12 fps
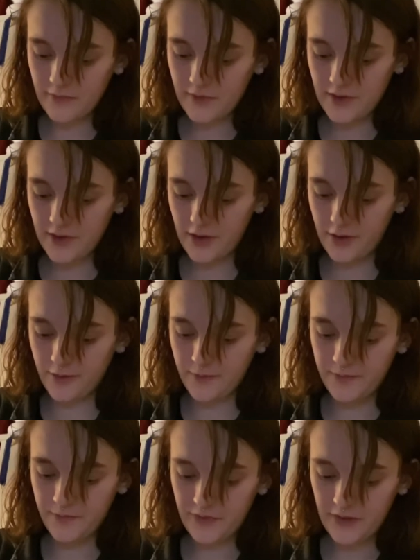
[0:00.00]
So
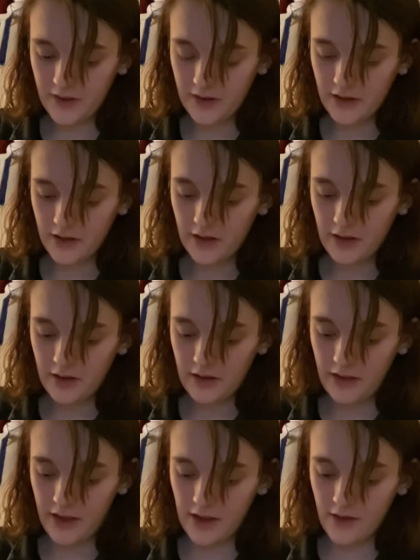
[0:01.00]

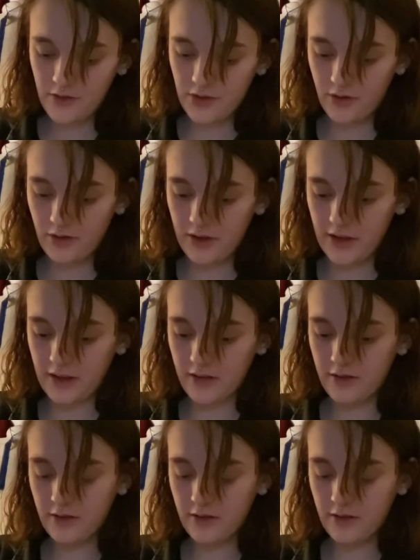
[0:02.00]
thank you, journaling,